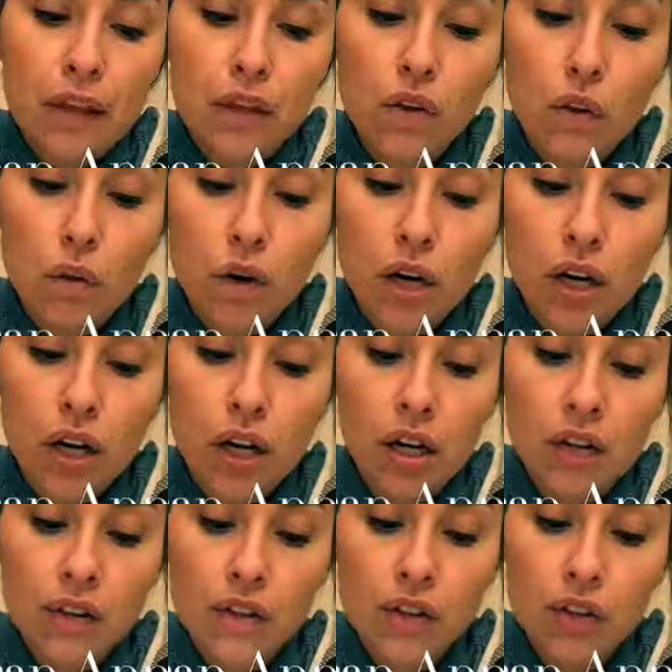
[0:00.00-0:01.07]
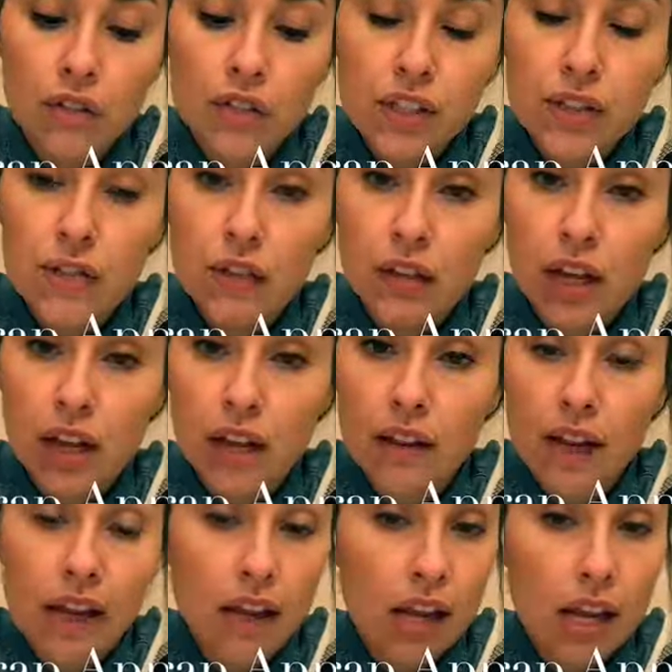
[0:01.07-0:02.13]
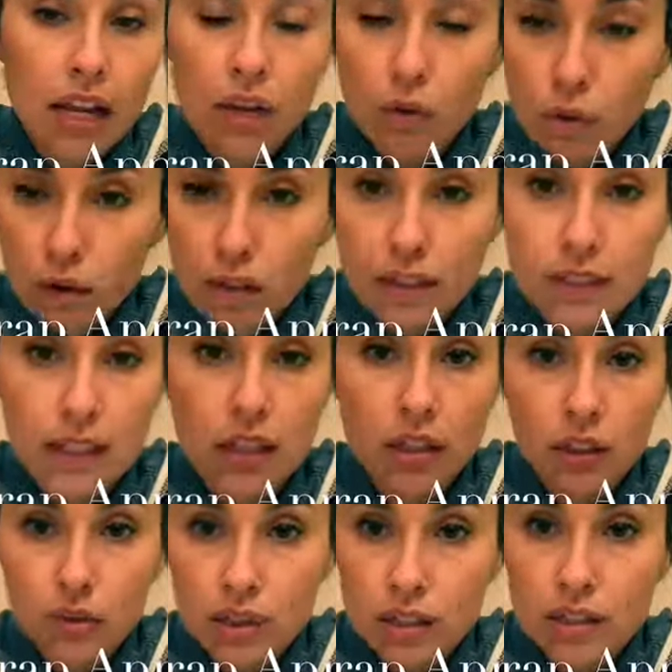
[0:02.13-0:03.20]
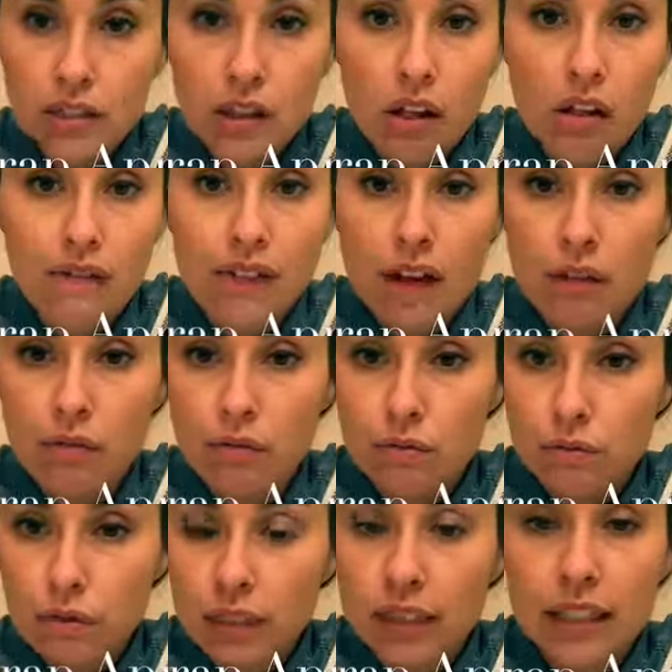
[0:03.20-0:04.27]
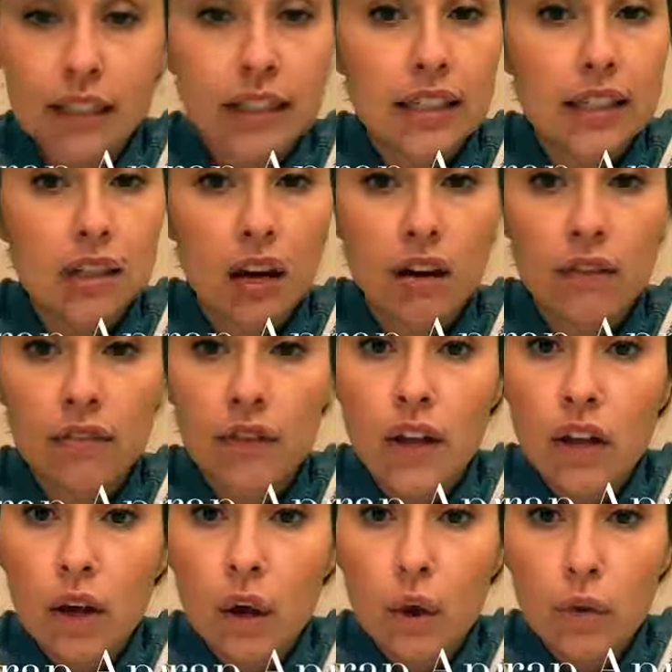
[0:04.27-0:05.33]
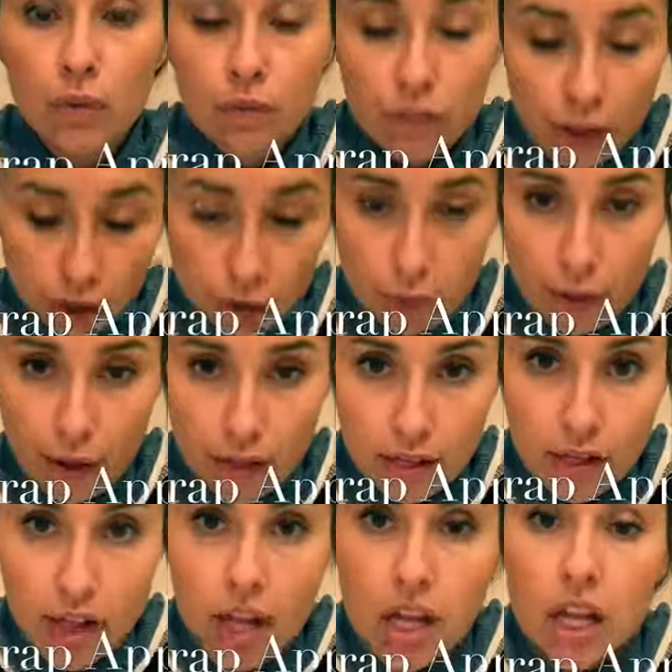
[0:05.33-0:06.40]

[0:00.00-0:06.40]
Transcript: the surface of your nail, like any oils, any lotions, all of that really cleaned off very well.